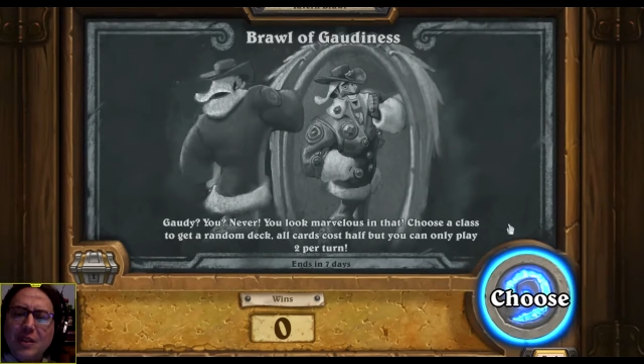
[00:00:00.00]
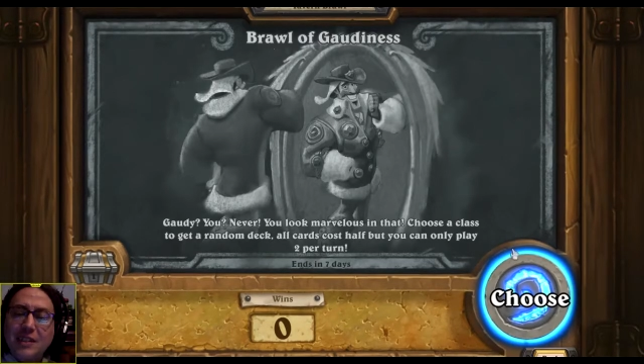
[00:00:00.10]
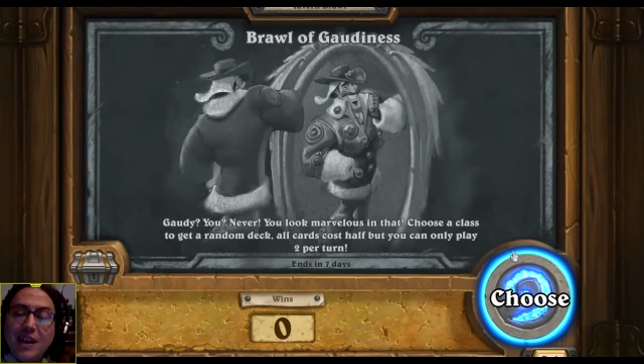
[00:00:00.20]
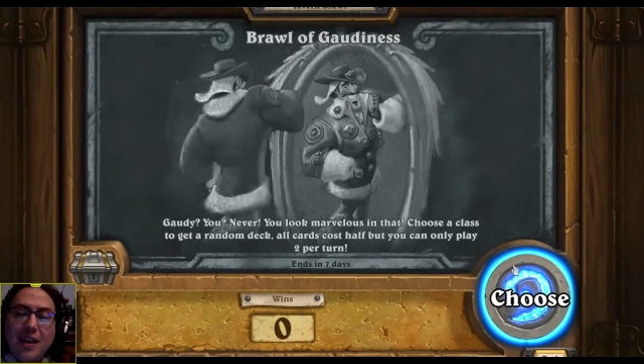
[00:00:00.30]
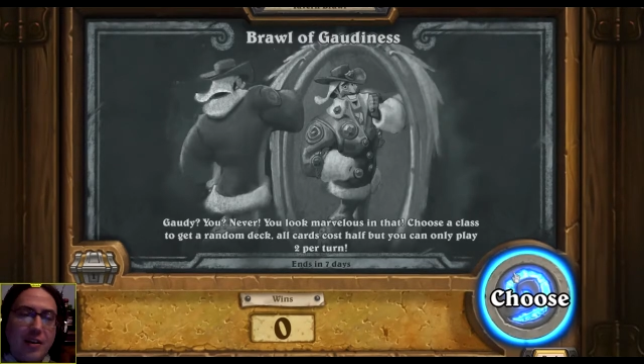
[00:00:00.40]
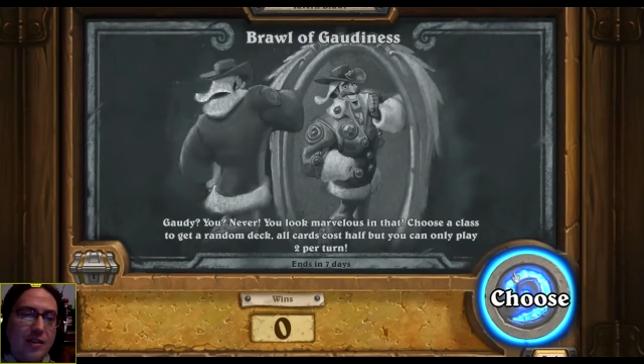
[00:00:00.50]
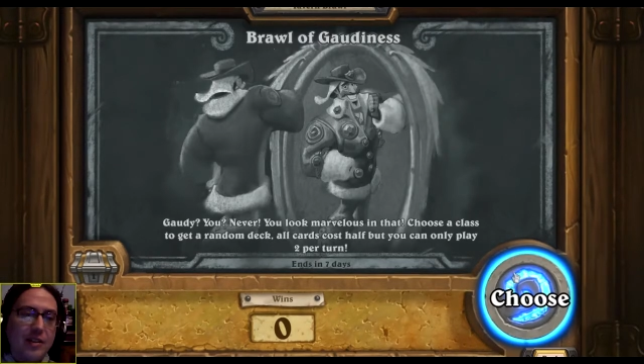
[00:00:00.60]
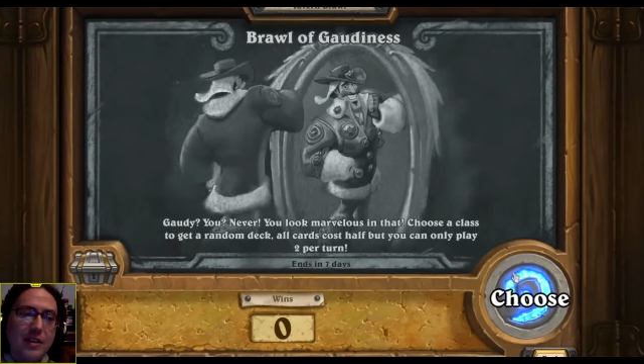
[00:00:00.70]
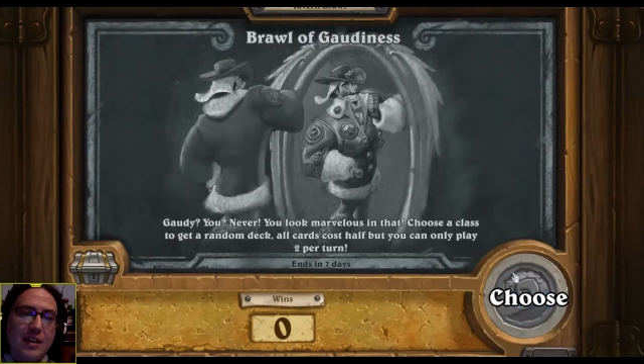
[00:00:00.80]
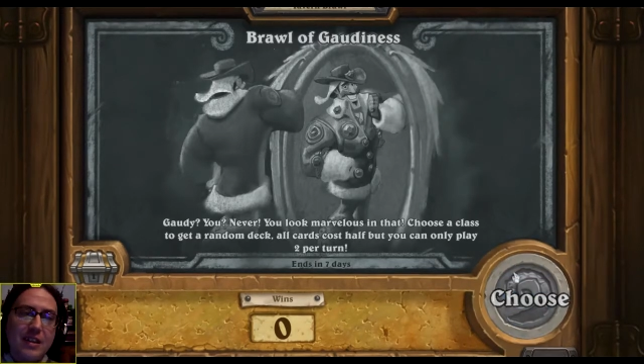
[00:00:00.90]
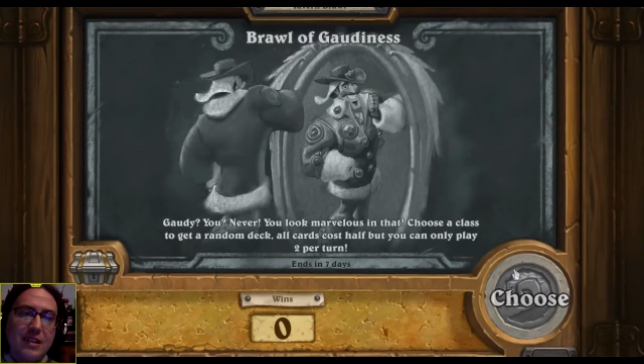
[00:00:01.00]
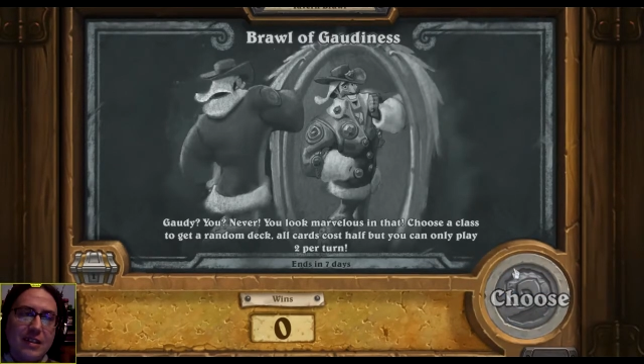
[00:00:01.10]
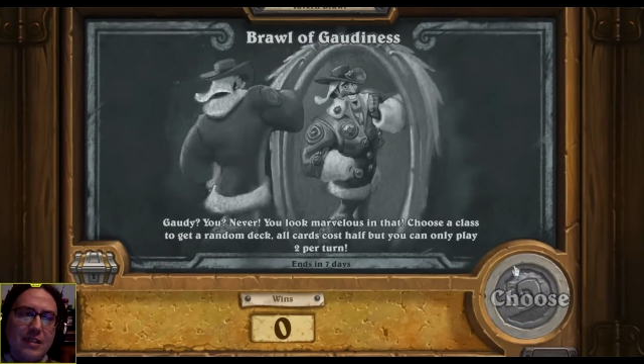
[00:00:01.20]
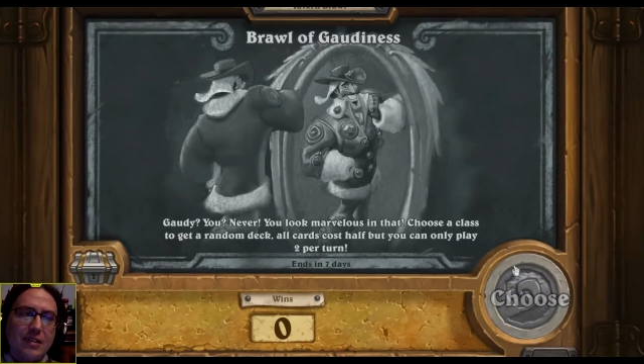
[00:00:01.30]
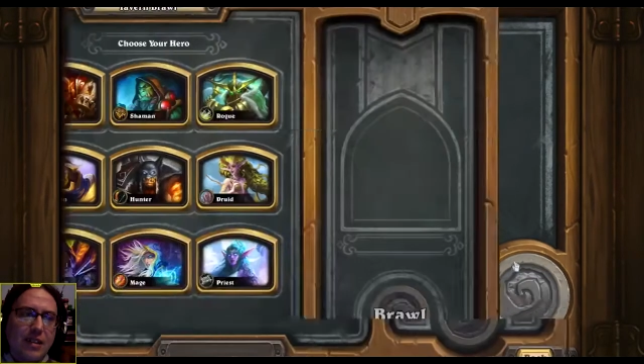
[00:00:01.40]
turn.
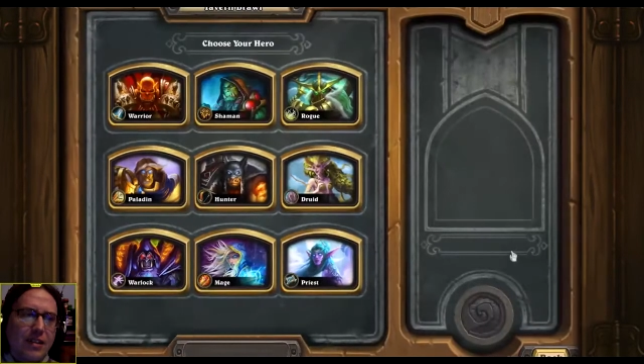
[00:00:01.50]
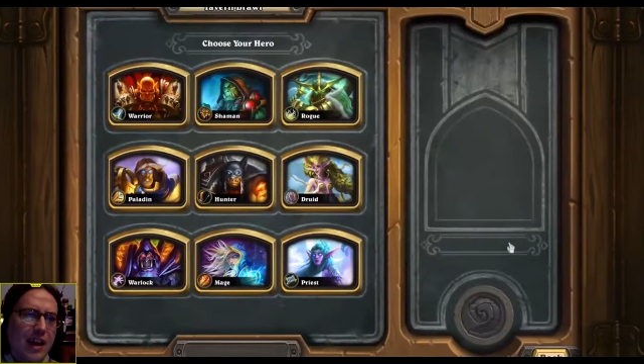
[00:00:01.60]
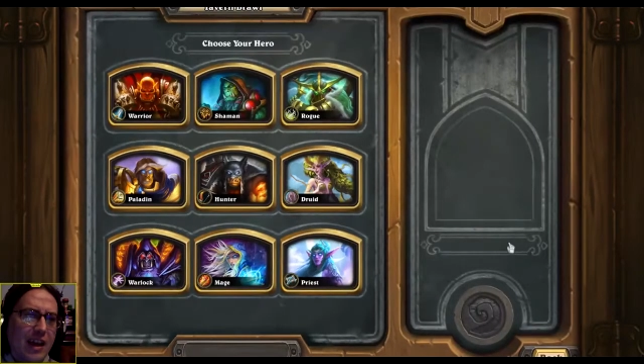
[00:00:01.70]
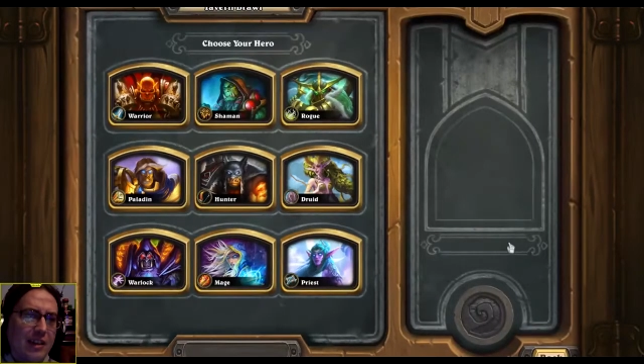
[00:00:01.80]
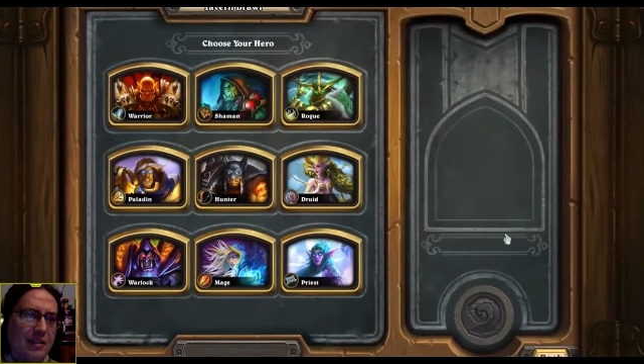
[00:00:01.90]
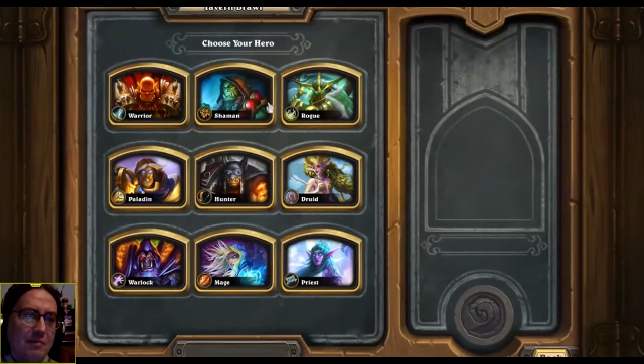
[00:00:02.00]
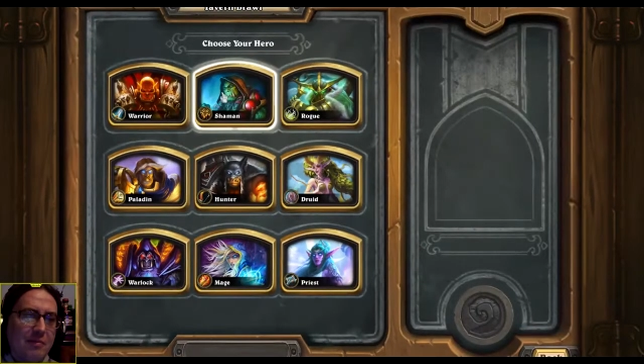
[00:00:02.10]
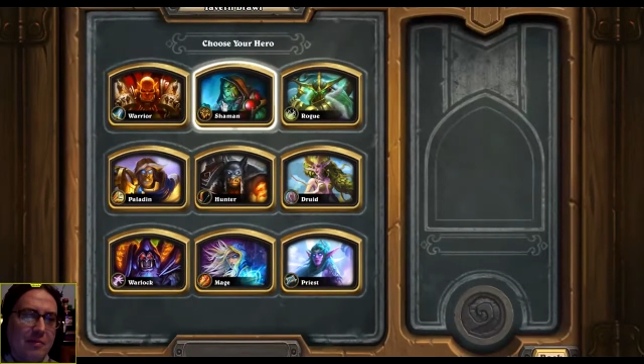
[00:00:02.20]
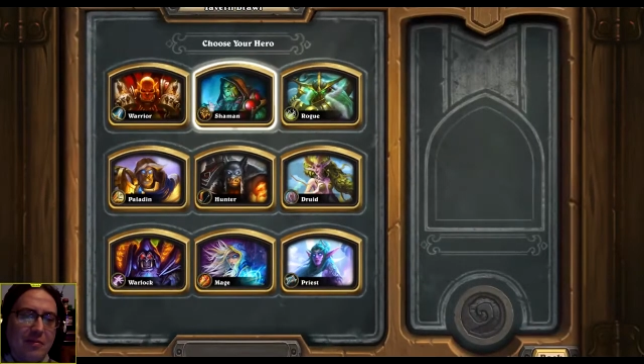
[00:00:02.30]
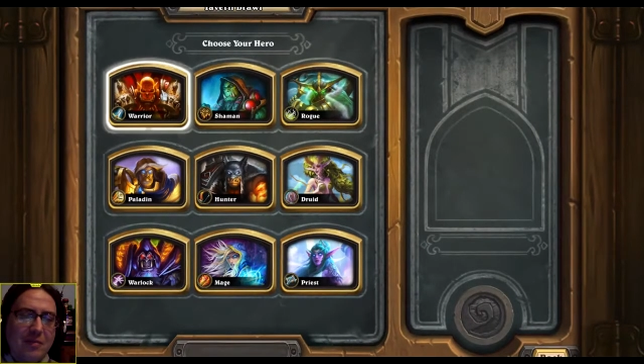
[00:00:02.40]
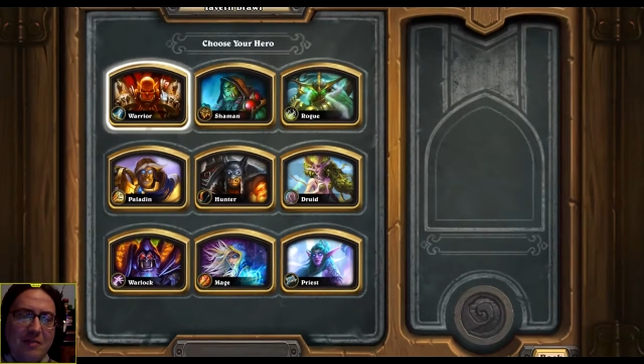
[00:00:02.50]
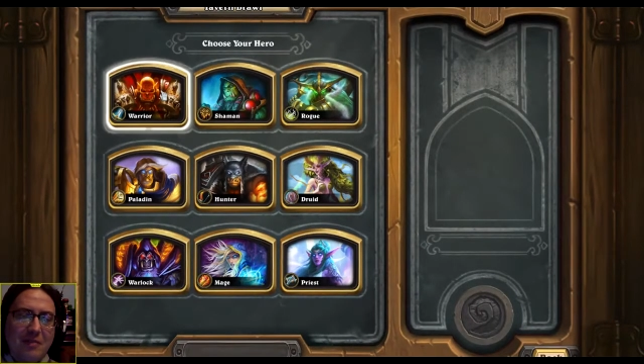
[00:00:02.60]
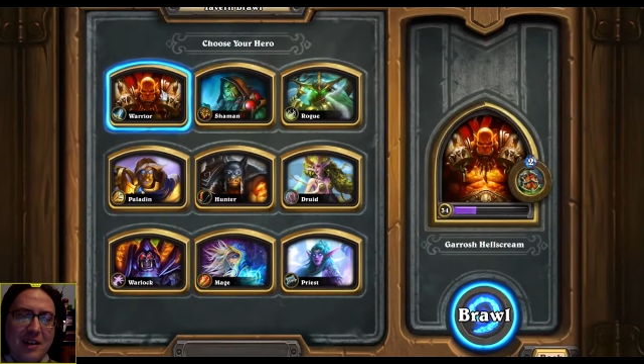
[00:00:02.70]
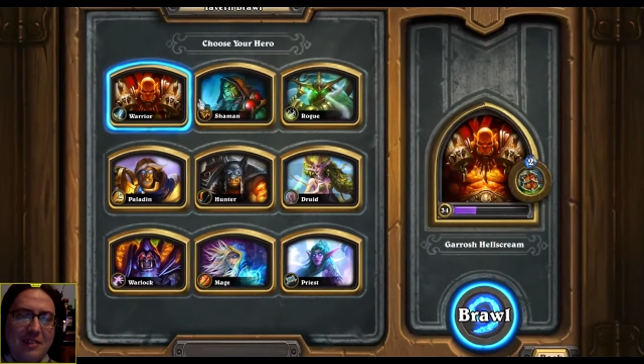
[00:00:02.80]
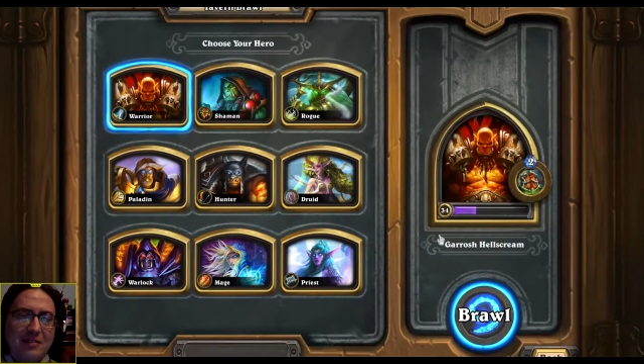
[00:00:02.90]
Okay. Well,